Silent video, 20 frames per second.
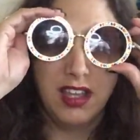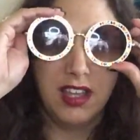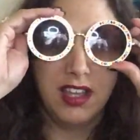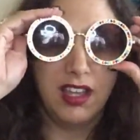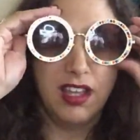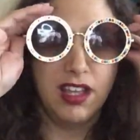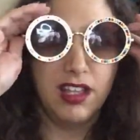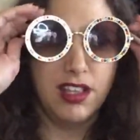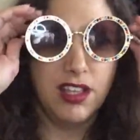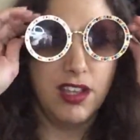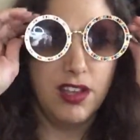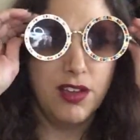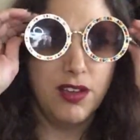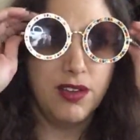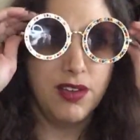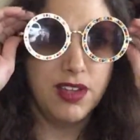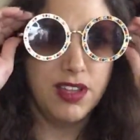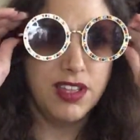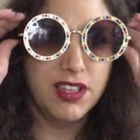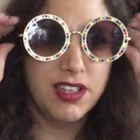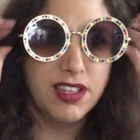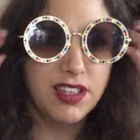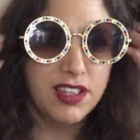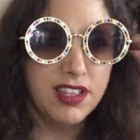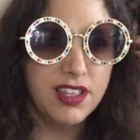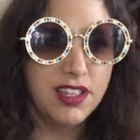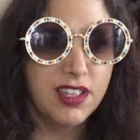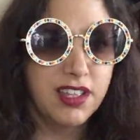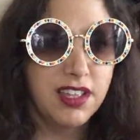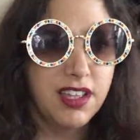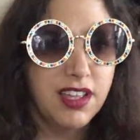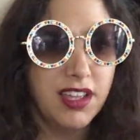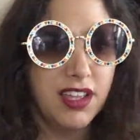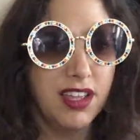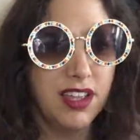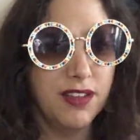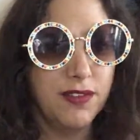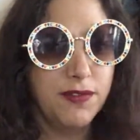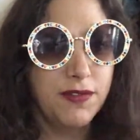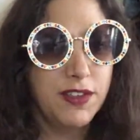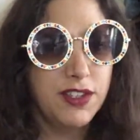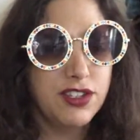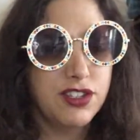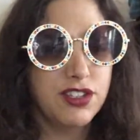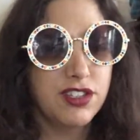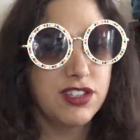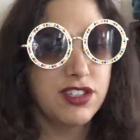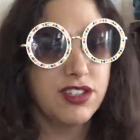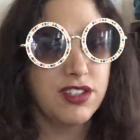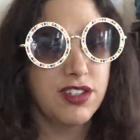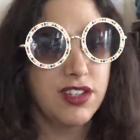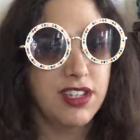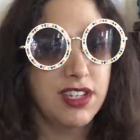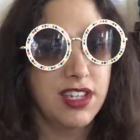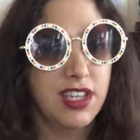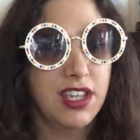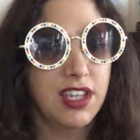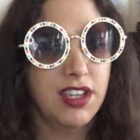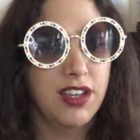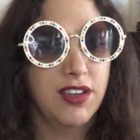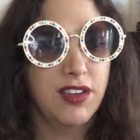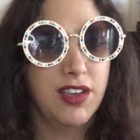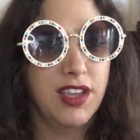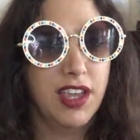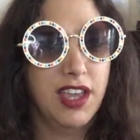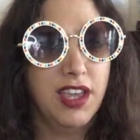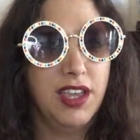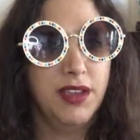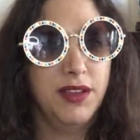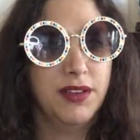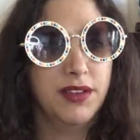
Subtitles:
Hello. A fish is cooking. Okay.